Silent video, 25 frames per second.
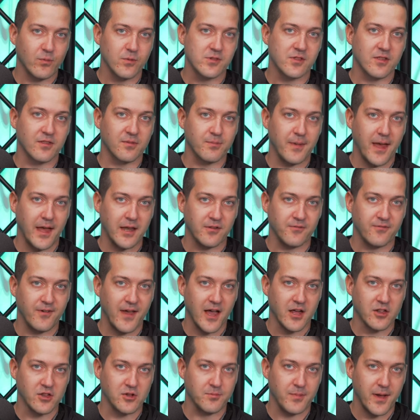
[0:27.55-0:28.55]
which is
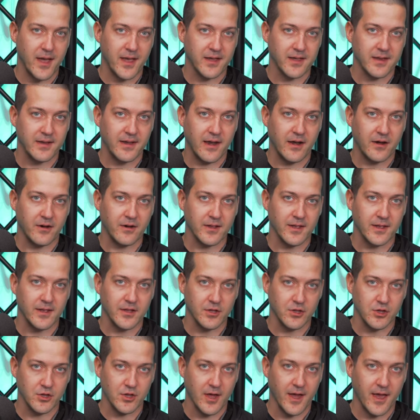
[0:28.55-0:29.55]
manufactured by Canare
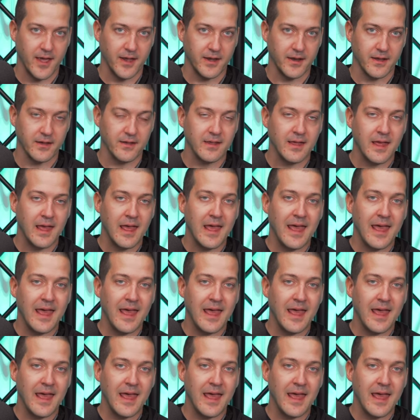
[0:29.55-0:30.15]
in China.